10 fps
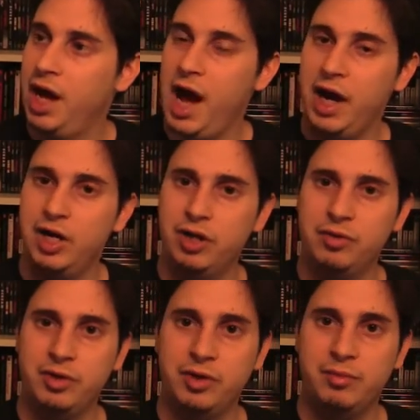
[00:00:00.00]
I couldn't
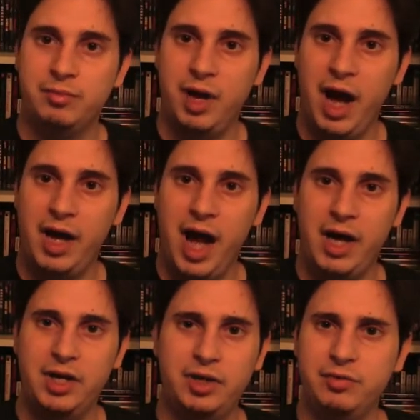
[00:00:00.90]

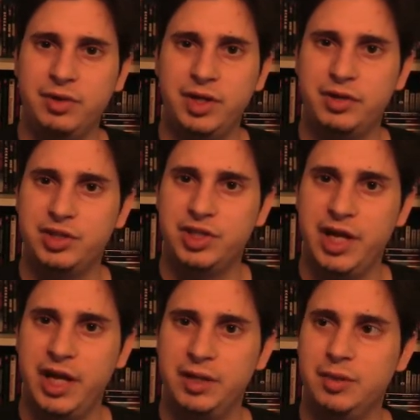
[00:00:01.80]
really
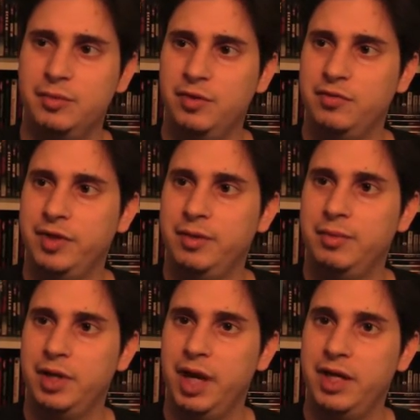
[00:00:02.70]
understand the movie,
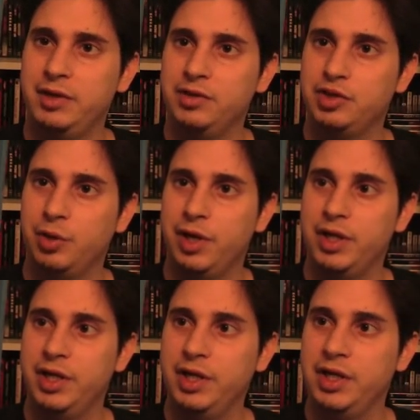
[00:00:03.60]
but I
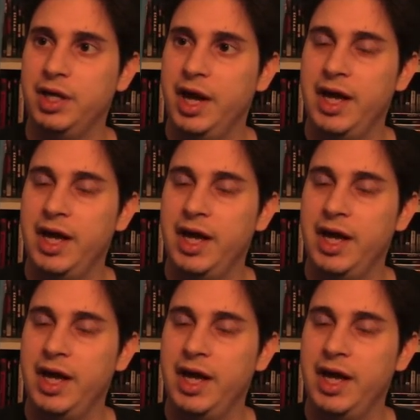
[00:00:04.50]
enjoyed it.